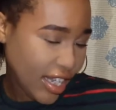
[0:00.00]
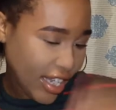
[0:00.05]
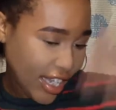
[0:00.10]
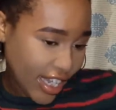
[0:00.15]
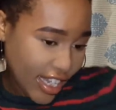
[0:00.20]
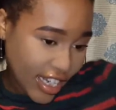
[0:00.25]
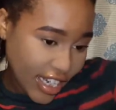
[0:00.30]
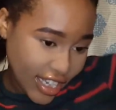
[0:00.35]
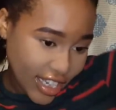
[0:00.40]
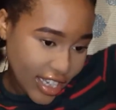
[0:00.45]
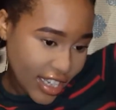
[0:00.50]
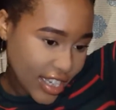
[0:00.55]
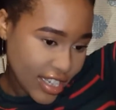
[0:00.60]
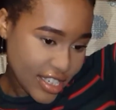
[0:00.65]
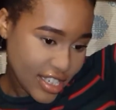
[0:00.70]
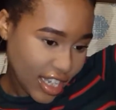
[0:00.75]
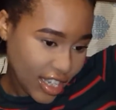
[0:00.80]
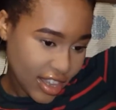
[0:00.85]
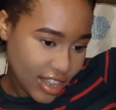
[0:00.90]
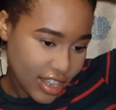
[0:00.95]
It is
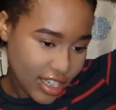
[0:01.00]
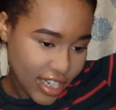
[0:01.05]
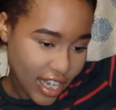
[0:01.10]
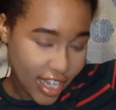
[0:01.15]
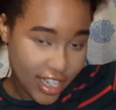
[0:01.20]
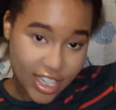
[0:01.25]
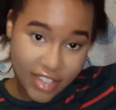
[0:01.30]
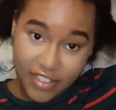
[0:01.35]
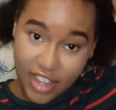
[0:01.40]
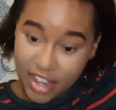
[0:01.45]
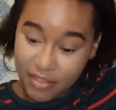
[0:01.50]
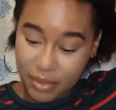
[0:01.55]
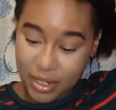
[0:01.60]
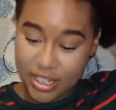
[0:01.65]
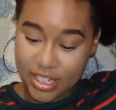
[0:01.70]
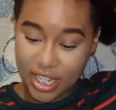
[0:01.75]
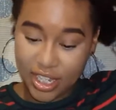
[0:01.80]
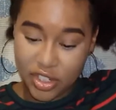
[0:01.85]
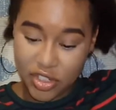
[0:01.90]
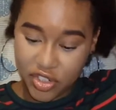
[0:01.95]

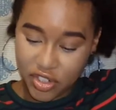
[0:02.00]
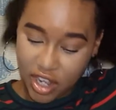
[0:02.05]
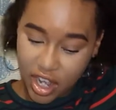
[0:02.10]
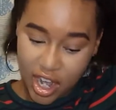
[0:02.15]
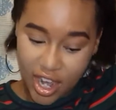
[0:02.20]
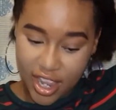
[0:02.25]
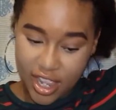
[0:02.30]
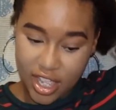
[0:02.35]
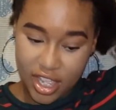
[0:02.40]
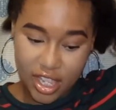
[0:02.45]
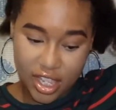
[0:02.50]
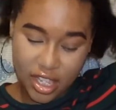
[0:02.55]
95% dry.